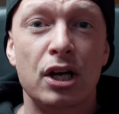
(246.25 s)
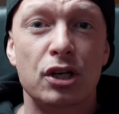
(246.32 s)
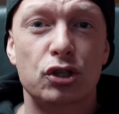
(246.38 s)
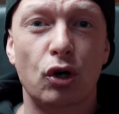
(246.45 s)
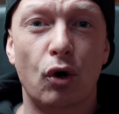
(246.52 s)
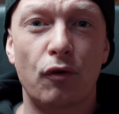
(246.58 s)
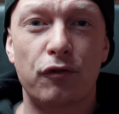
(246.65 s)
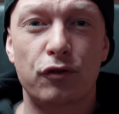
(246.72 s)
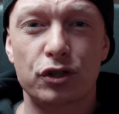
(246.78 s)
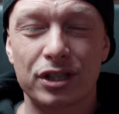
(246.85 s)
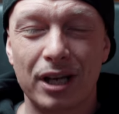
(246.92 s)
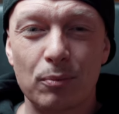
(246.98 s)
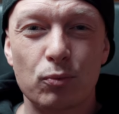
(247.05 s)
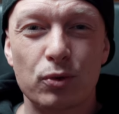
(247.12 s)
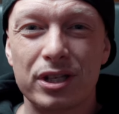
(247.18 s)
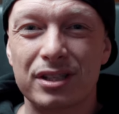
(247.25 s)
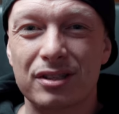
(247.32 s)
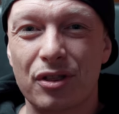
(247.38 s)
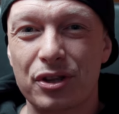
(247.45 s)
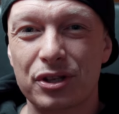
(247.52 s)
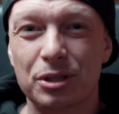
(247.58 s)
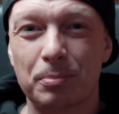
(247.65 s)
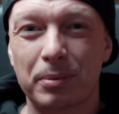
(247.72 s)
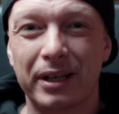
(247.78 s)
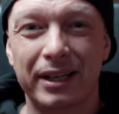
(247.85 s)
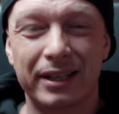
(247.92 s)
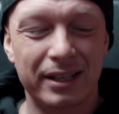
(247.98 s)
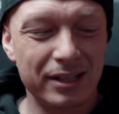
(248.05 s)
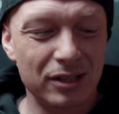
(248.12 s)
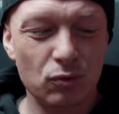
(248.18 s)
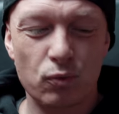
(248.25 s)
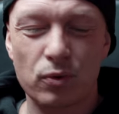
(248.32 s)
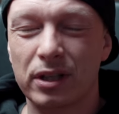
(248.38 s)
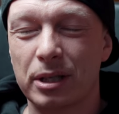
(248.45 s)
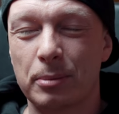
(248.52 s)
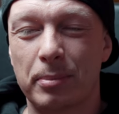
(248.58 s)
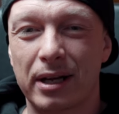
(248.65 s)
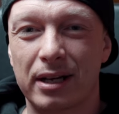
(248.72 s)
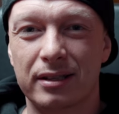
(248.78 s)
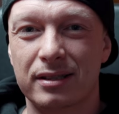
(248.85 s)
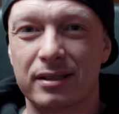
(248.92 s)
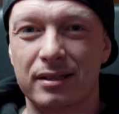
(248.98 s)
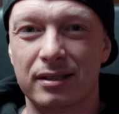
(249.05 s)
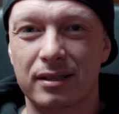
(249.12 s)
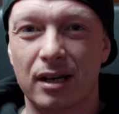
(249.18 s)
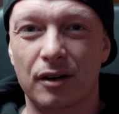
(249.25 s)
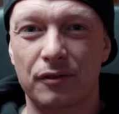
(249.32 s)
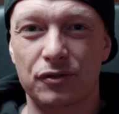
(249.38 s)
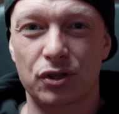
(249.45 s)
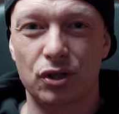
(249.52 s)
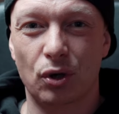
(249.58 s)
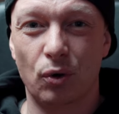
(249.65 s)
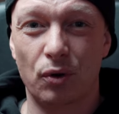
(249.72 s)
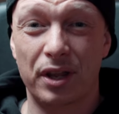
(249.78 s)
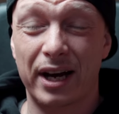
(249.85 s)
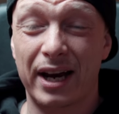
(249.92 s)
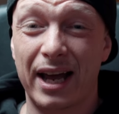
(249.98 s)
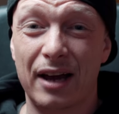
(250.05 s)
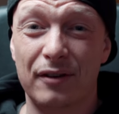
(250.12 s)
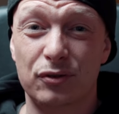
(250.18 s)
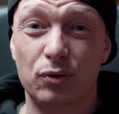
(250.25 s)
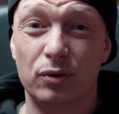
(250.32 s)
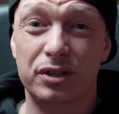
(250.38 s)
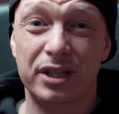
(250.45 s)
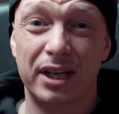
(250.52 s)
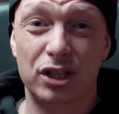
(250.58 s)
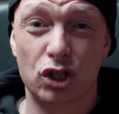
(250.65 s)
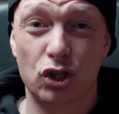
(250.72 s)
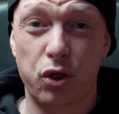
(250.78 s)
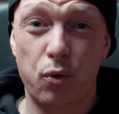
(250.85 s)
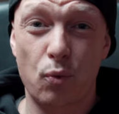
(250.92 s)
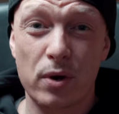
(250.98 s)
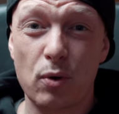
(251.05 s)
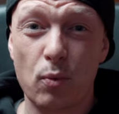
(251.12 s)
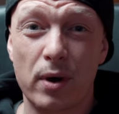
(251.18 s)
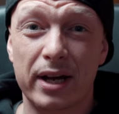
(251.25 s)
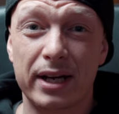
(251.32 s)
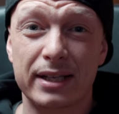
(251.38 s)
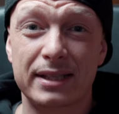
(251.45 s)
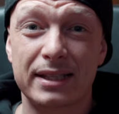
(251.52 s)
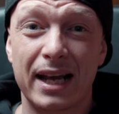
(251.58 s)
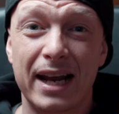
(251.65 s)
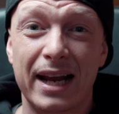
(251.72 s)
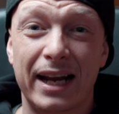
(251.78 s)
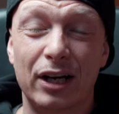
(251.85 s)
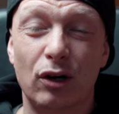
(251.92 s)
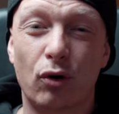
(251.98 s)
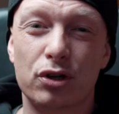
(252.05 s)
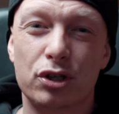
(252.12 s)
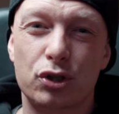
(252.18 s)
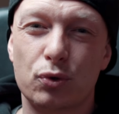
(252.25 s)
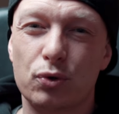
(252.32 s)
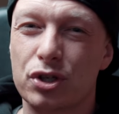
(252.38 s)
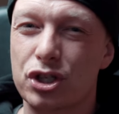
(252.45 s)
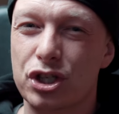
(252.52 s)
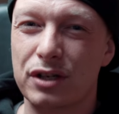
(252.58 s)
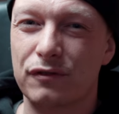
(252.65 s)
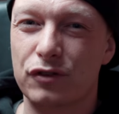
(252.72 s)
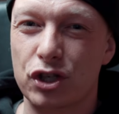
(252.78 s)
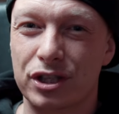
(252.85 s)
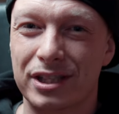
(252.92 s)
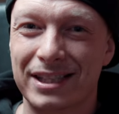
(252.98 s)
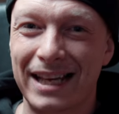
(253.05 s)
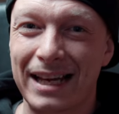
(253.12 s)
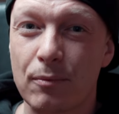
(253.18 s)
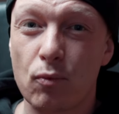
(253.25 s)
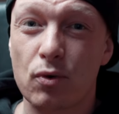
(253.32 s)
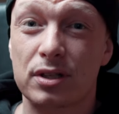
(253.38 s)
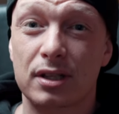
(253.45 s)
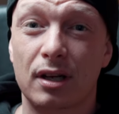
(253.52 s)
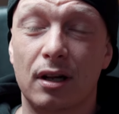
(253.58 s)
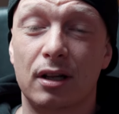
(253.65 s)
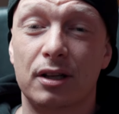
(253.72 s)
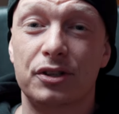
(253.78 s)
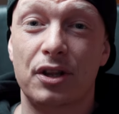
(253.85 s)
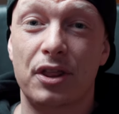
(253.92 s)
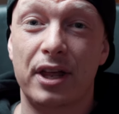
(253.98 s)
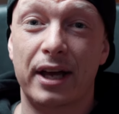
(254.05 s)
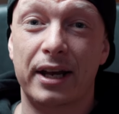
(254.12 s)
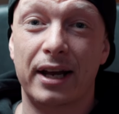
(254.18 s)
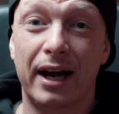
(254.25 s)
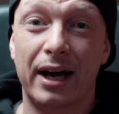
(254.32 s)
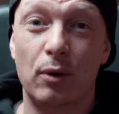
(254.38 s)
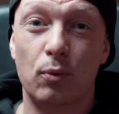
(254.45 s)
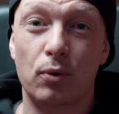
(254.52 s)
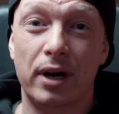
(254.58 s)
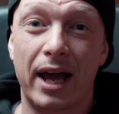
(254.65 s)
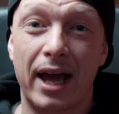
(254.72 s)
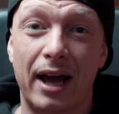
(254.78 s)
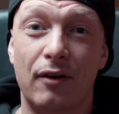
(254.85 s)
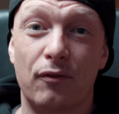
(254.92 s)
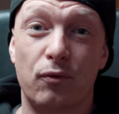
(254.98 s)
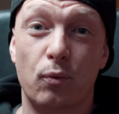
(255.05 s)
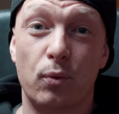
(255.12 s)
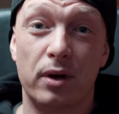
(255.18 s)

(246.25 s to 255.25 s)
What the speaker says: So for some reason this plate isn't really balanced enough, so that I have to attach 3 weights in order to achieve the same result that I would have